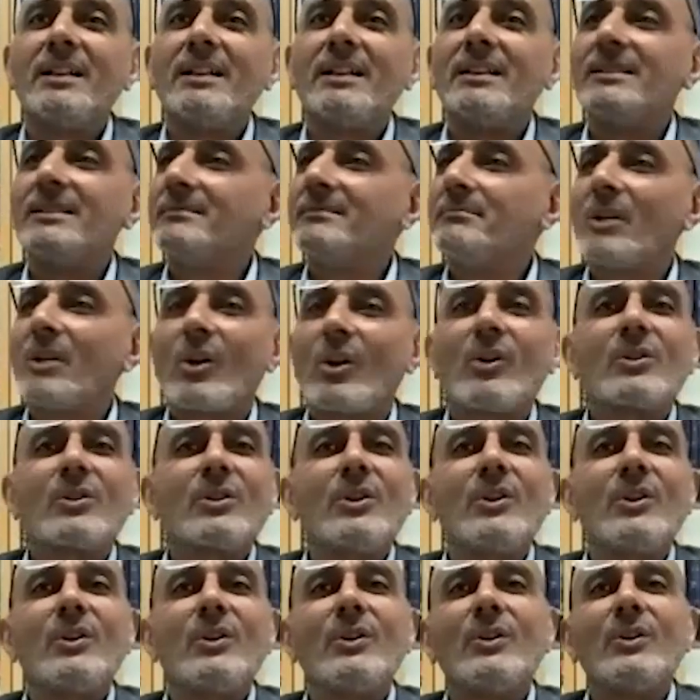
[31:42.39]
in
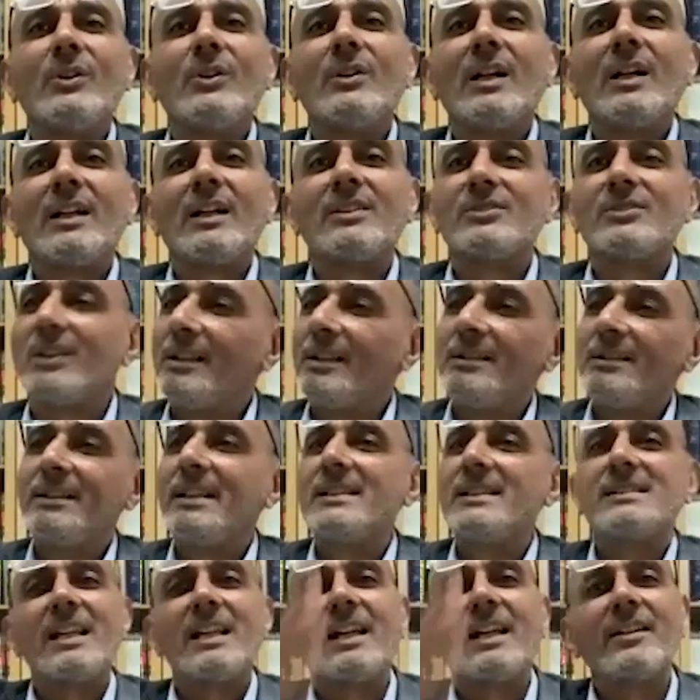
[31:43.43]
Morocco, and in
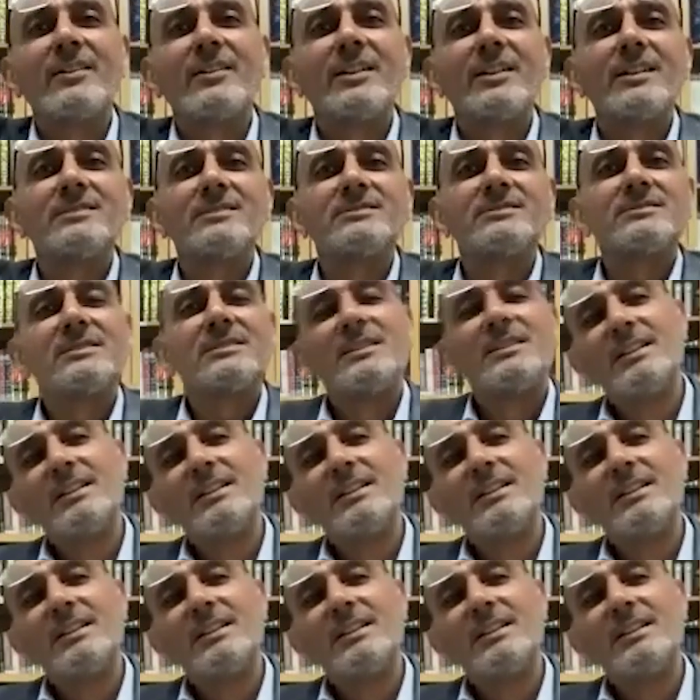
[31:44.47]
these areas,